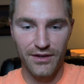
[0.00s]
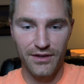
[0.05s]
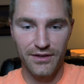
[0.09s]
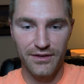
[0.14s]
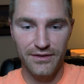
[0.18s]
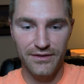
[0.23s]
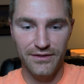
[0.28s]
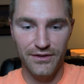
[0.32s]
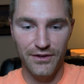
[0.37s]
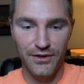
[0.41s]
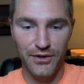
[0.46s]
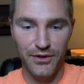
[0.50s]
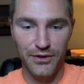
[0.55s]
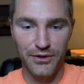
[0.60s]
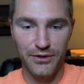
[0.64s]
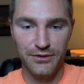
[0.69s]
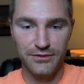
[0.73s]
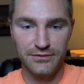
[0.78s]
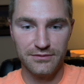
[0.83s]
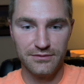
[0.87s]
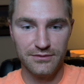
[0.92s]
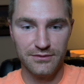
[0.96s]

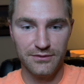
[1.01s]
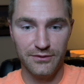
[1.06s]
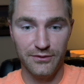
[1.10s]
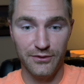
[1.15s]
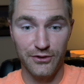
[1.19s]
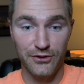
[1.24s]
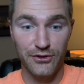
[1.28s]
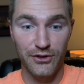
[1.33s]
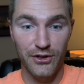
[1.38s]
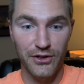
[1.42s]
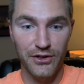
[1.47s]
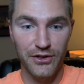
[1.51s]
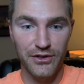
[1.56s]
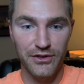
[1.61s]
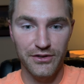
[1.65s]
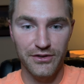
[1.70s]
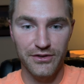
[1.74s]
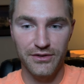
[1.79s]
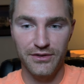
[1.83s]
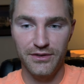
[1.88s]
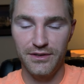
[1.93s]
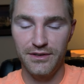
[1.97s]
So for
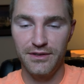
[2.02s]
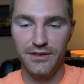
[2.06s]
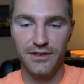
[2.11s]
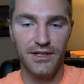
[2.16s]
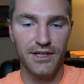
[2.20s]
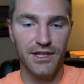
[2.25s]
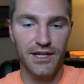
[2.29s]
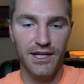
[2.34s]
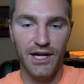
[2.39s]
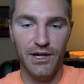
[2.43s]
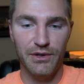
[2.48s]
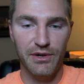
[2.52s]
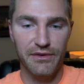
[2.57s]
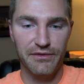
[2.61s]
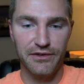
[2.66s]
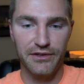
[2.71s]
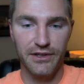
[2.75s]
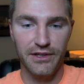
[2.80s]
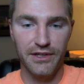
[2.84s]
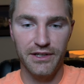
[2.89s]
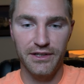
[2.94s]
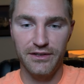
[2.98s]
starters, I'll have a
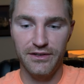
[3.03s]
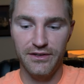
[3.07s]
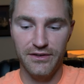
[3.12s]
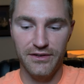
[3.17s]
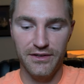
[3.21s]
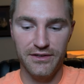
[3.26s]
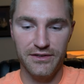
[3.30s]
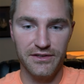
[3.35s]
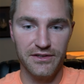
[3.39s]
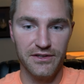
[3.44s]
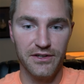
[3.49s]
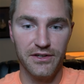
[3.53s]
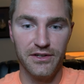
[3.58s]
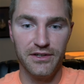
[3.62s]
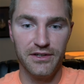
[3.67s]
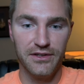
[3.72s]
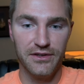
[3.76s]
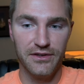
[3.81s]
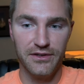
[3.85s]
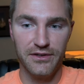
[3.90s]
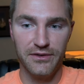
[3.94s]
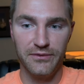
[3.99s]
link to this
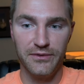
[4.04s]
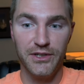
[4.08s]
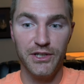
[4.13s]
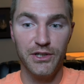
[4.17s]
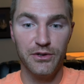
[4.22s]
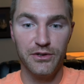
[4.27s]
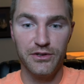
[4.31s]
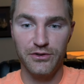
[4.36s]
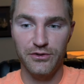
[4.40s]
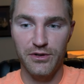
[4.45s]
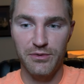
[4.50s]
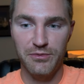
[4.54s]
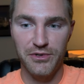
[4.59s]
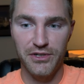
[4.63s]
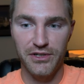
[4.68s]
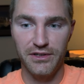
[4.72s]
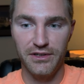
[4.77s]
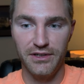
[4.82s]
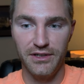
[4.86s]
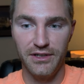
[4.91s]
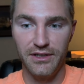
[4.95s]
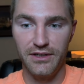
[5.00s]
in the video
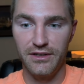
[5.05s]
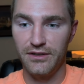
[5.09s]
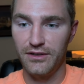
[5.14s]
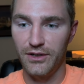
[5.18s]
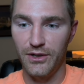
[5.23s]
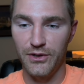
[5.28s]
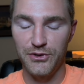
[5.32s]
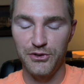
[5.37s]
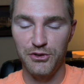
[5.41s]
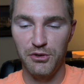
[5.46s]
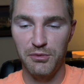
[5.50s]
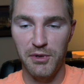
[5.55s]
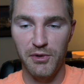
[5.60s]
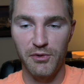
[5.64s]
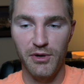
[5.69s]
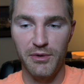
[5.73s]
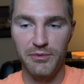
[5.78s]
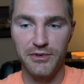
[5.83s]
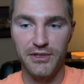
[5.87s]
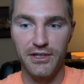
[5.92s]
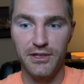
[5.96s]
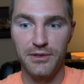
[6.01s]
description and also my
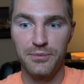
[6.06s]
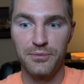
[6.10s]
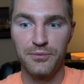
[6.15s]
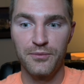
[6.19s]
website.